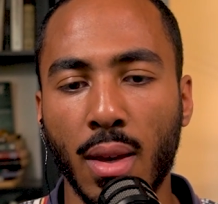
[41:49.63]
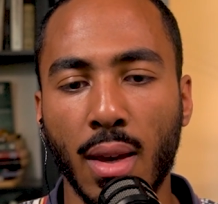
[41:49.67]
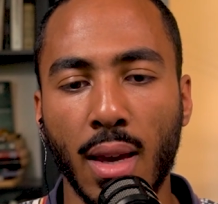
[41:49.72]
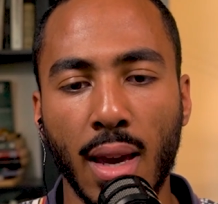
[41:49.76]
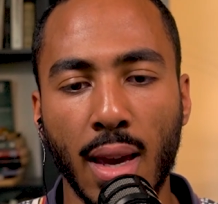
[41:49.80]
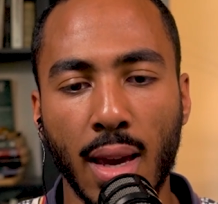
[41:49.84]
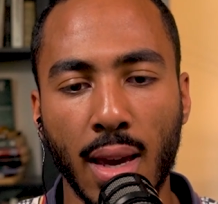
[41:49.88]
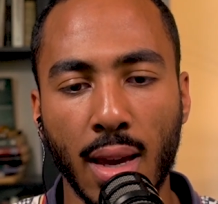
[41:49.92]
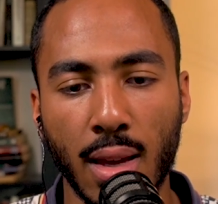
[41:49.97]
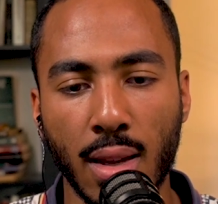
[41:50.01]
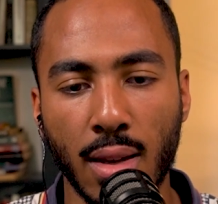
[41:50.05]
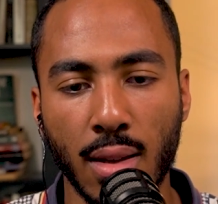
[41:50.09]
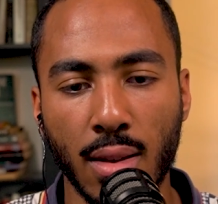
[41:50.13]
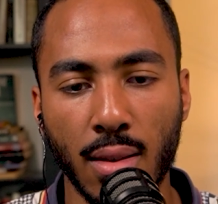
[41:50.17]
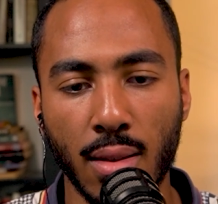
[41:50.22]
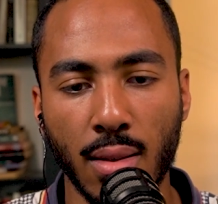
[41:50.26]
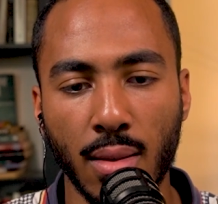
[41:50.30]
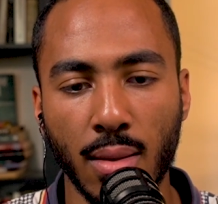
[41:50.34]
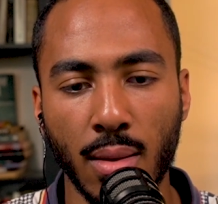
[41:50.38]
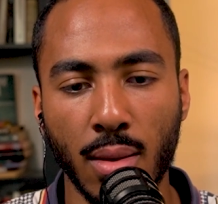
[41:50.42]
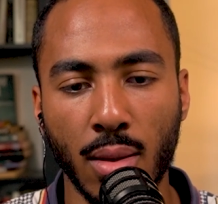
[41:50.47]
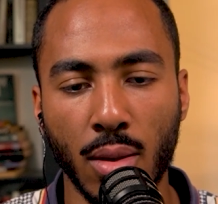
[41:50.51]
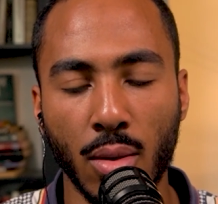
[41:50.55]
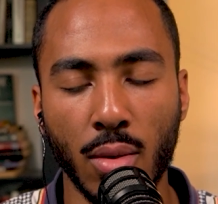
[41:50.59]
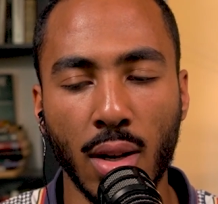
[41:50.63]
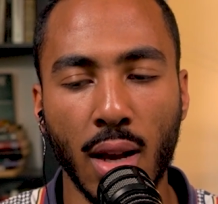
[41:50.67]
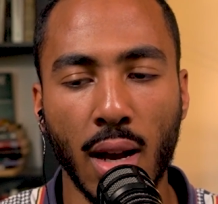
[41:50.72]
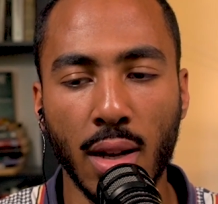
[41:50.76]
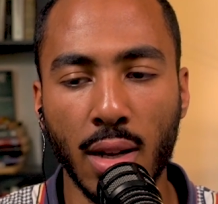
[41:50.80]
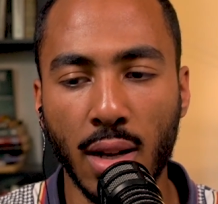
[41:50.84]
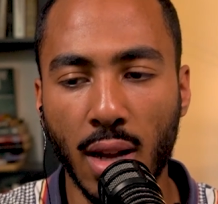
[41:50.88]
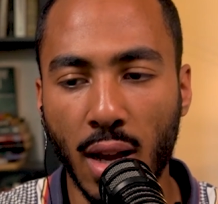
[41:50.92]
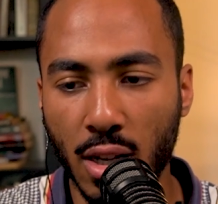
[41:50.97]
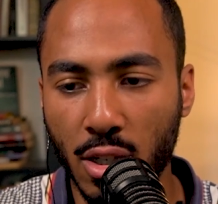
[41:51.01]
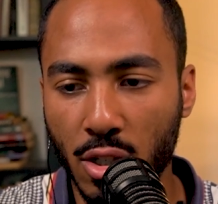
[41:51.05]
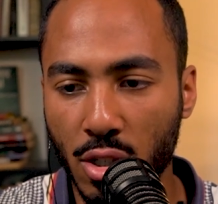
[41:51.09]
and
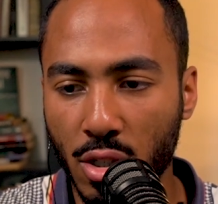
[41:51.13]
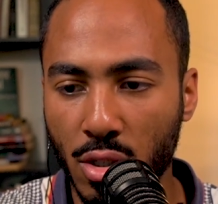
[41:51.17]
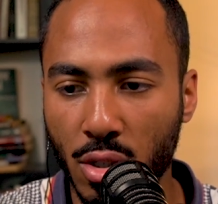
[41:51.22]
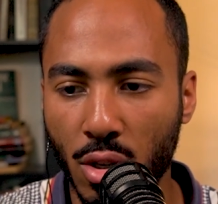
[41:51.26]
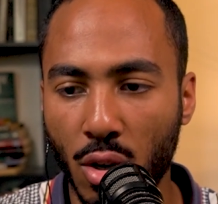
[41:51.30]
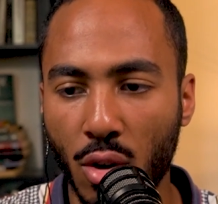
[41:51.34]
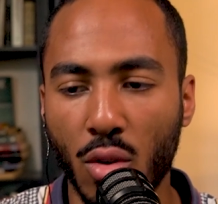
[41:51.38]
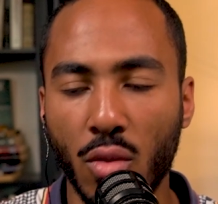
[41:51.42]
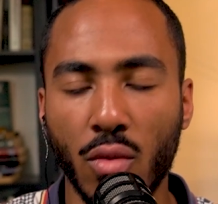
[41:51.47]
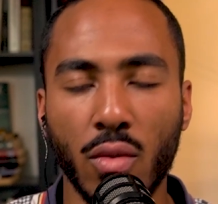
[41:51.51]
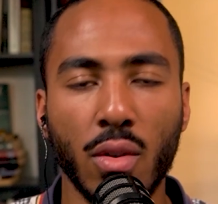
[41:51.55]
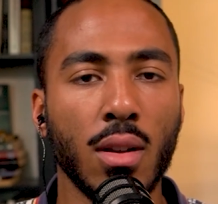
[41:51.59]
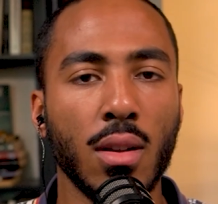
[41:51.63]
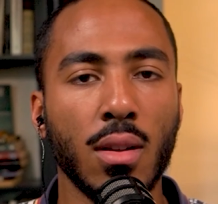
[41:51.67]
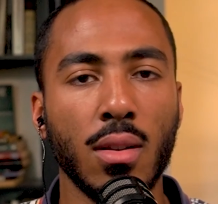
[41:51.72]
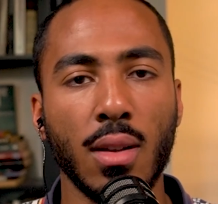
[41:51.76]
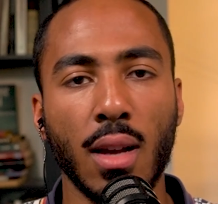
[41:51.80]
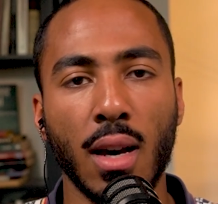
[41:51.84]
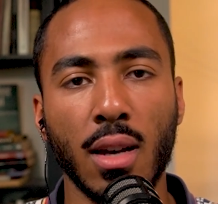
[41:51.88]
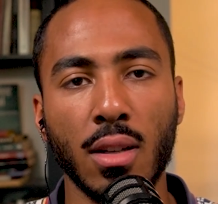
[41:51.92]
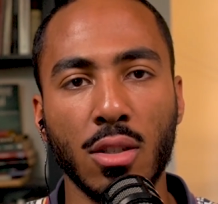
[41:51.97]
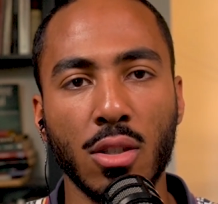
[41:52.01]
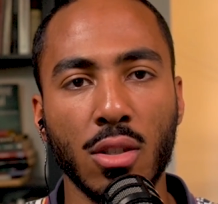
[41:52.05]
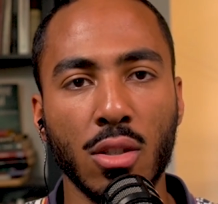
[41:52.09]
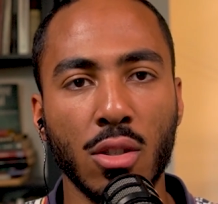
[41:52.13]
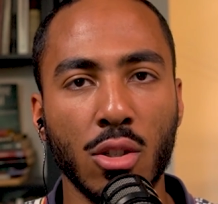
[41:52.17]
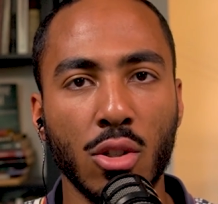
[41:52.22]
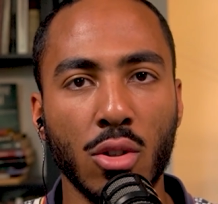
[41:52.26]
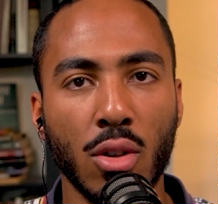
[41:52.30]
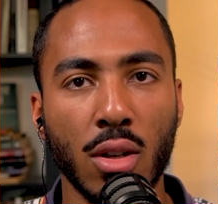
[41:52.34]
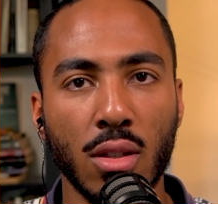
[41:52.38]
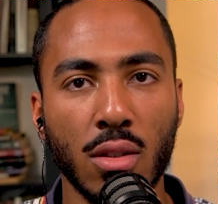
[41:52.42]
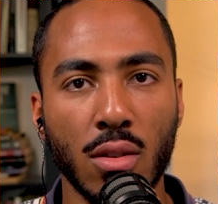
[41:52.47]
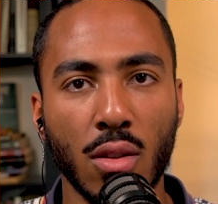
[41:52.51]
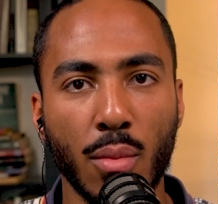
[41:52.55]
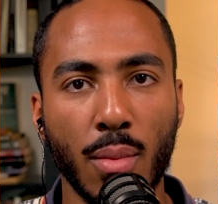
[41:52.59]
not just COVID, not just the
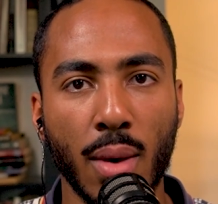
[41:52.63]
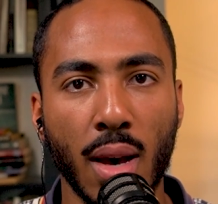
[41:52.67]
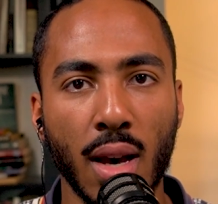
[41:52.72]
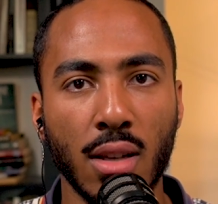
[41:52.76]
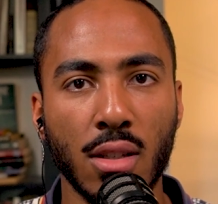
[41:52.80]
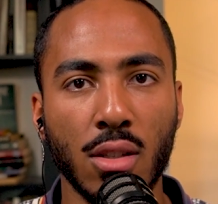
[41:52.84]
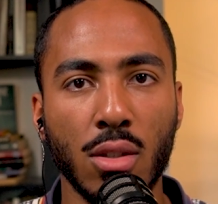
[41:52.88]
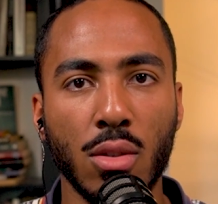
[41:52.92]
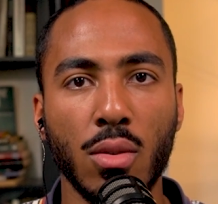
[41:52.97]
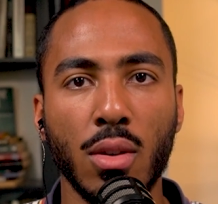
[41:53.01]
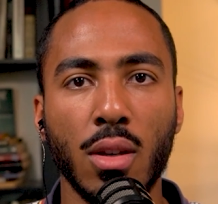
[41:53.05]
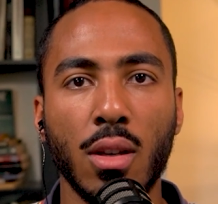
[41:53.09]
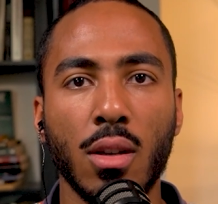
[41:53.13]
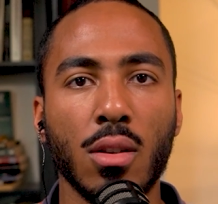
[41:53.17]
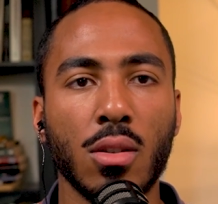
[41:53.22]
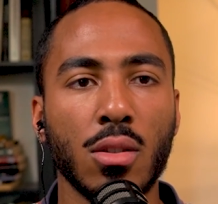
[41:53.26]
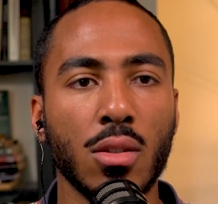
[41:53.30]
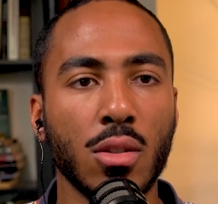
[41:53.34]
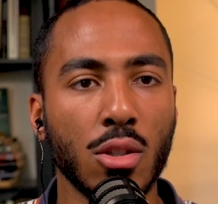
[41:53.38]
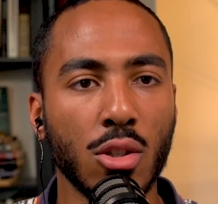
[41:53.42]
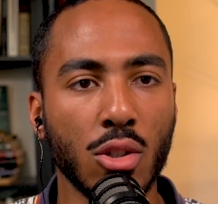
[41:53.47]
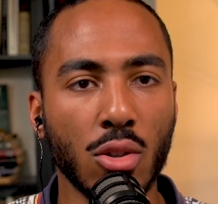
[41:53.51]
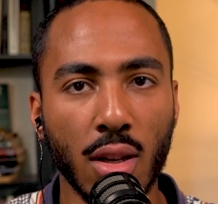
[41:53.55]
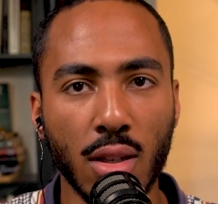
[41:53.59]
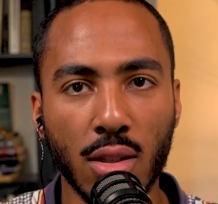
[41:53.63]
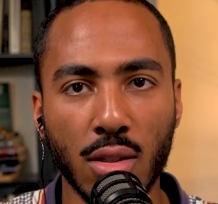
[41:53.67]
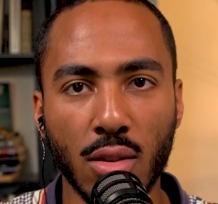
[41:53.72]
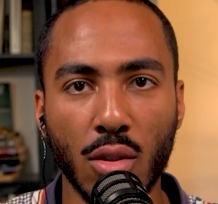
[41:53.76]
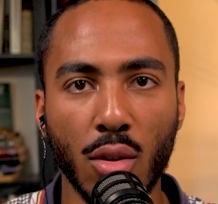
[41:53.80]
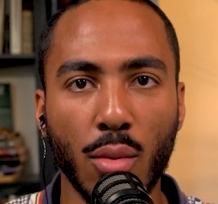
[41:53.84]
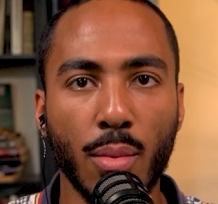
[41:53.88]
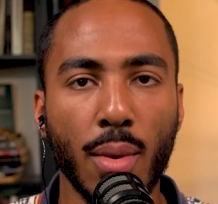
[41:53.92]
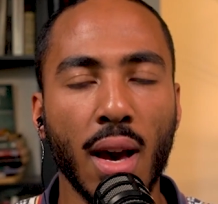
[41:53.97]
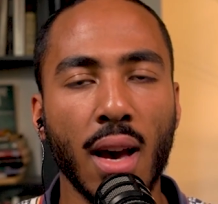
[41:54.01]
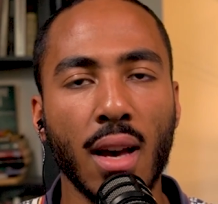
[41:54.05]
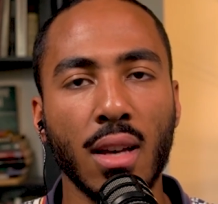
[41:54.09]
trends of the past 2 years, the trends of
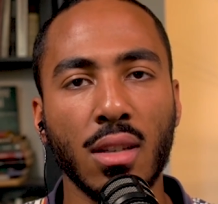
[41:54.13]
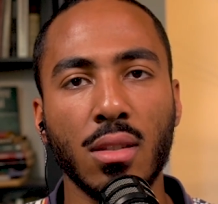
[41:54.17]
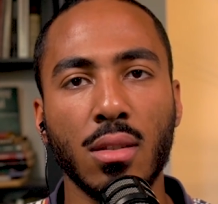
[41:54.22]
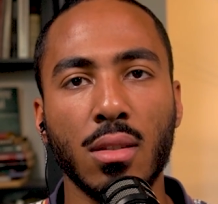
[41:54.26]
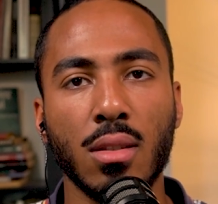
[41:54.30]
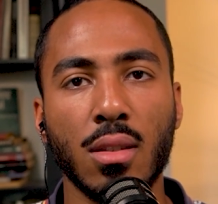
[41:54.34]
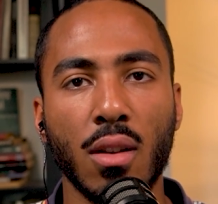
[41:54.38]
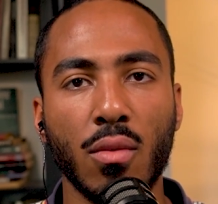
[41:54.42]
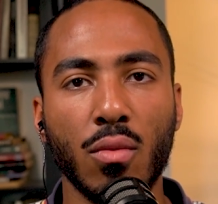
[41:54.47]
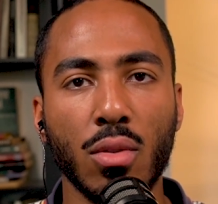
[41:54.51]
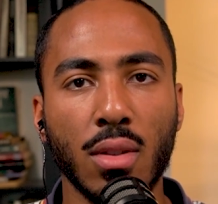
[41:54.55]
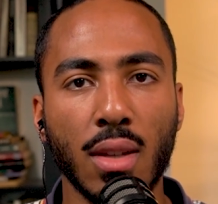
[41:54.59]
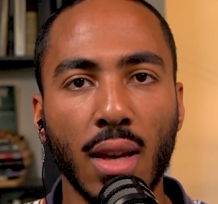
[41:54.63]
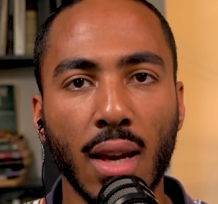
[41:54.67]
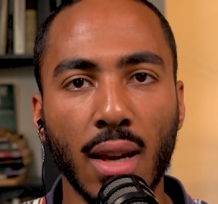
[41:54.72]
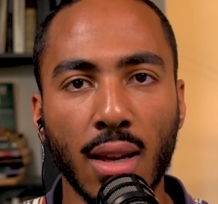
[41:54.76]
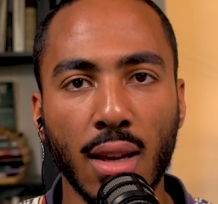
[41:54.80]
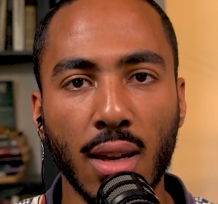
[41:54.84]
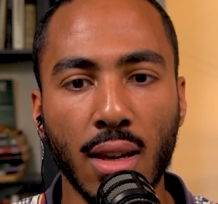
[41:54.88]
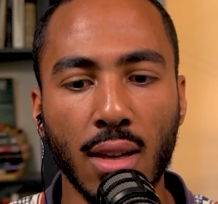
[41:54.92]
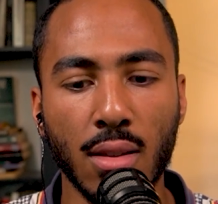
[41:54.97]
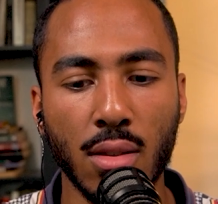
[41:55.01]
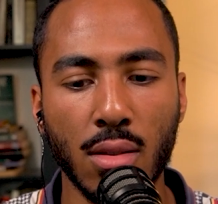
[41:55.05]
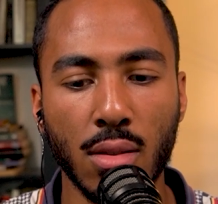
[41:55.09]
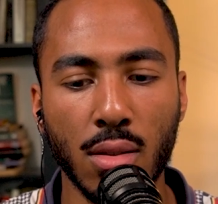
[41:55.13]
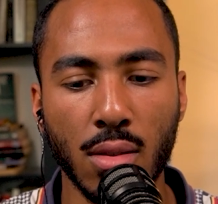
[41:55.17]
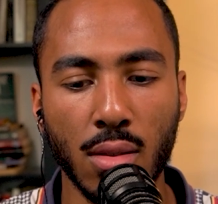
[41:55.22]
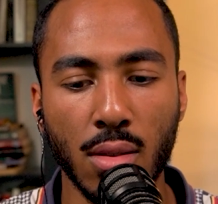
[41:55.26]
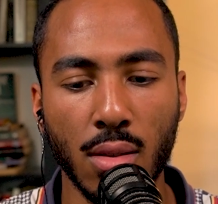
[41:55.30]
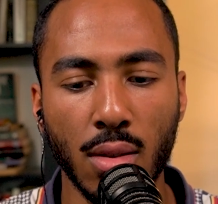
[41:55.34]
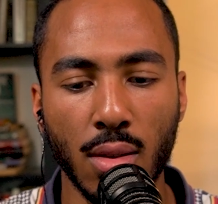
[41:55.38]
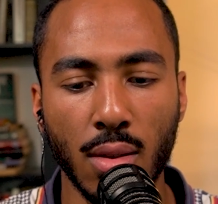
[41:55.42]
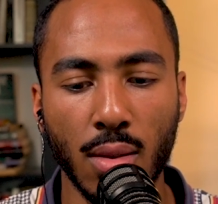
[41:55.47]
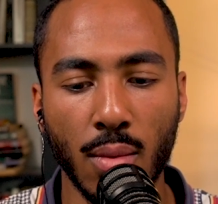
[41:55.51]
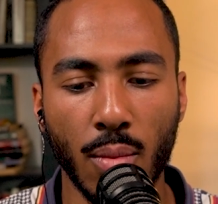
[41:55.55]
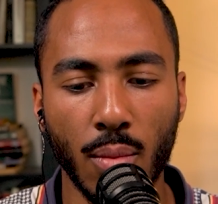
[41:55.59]
the past several decades.
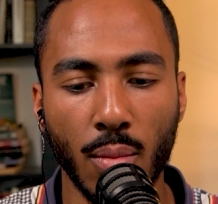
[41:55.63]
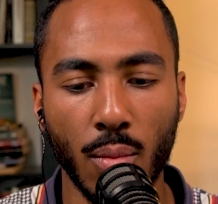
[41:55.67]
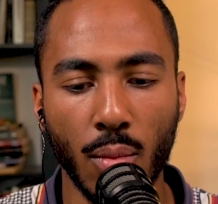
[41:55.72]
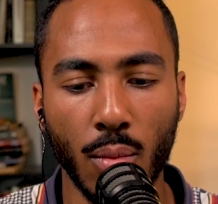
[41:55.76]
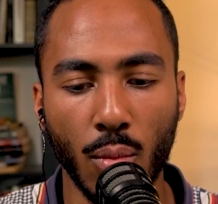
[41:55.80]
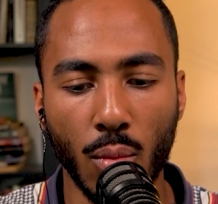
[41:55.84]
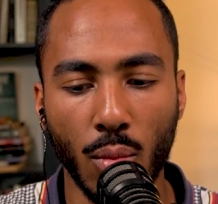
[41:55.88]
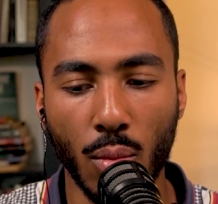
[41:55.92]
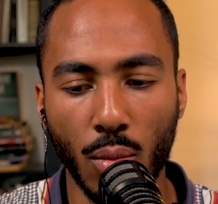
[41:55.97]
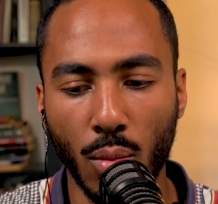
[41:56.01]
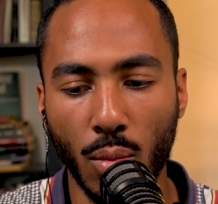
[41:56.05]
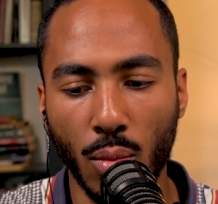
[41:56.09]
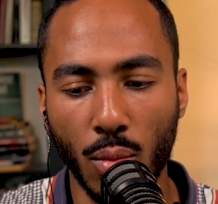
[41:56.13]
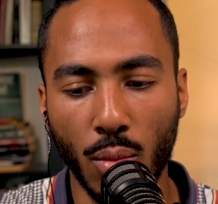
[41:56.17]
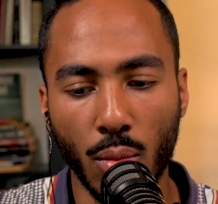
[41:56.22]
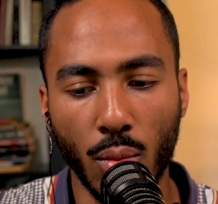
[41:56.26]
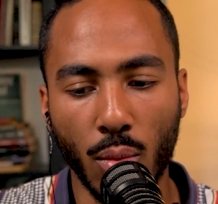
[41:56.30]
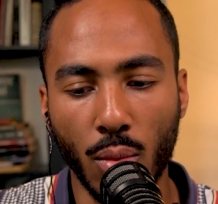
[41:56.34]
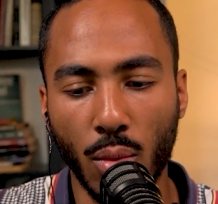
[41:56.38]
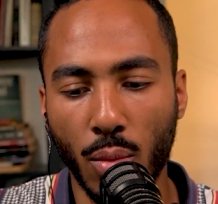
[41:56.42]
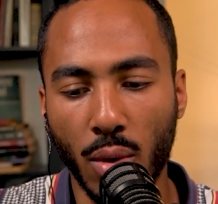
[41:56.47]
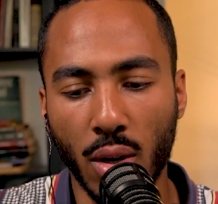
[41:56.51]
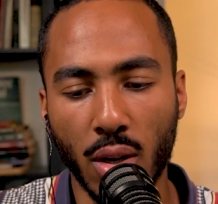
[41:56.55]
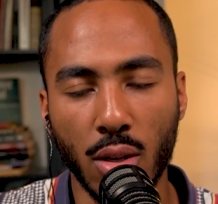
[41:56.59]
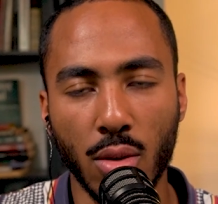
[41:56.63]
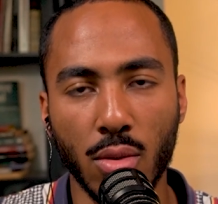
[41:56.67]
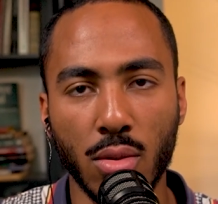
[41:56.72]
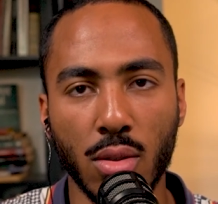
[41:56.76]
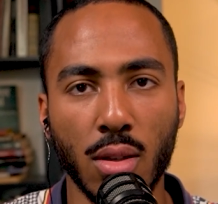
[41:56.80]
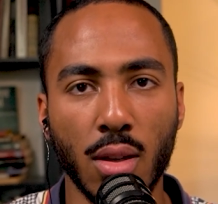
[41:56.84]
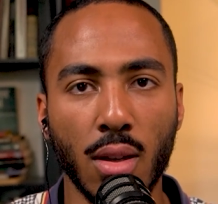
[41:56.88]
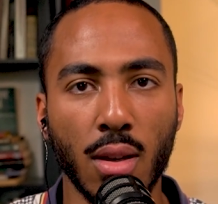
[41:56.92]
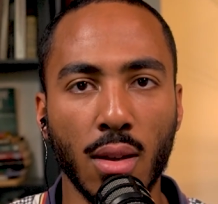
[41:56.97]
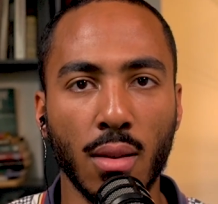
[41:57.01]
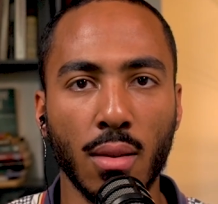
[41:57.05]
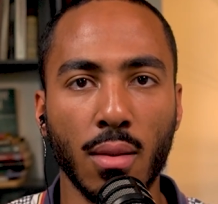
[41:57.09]
What do you
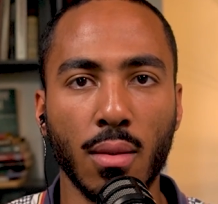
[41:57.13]
see?